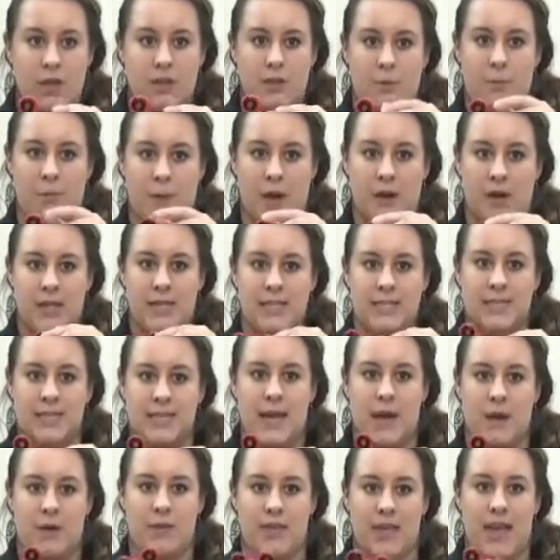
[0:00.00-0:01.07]
The bearings
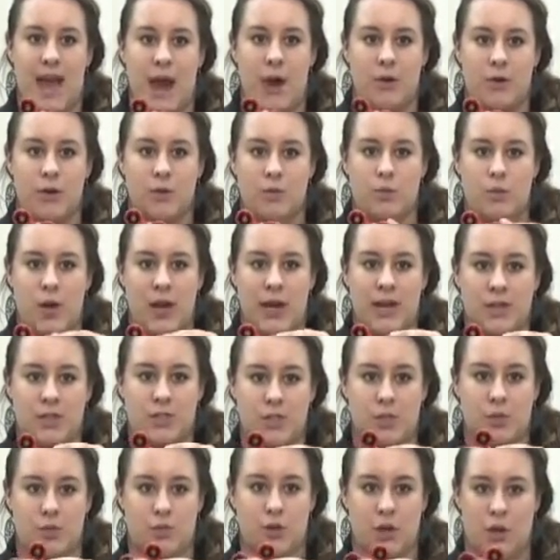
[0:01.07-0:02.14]
allow the outer ring
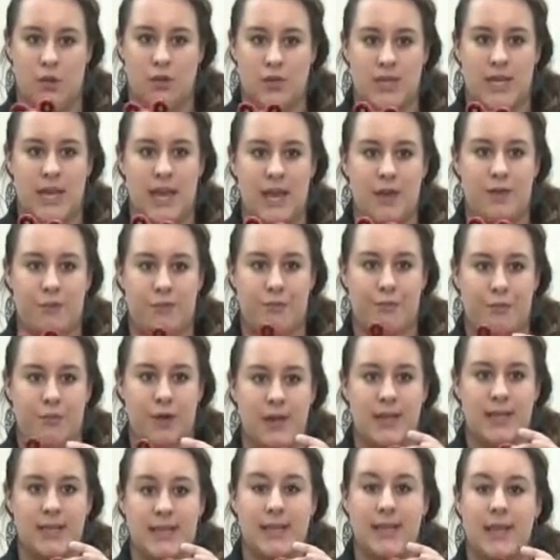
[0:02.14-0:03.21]
to rotate
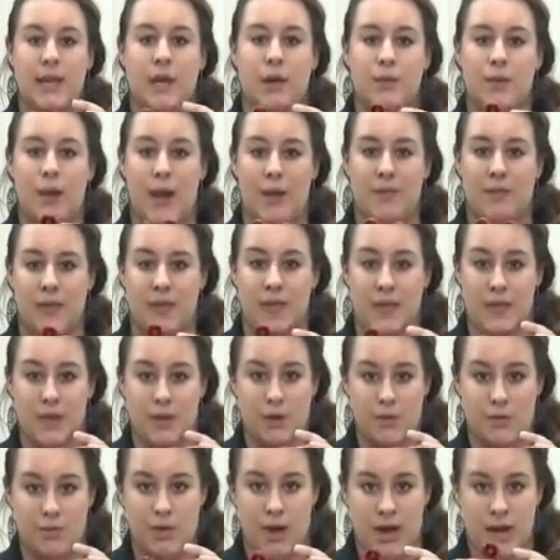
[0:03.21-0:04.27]
freely around the
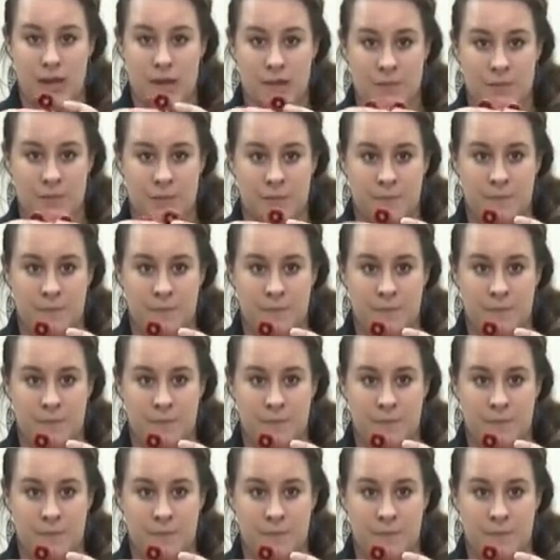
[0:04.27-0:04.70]
inner ring.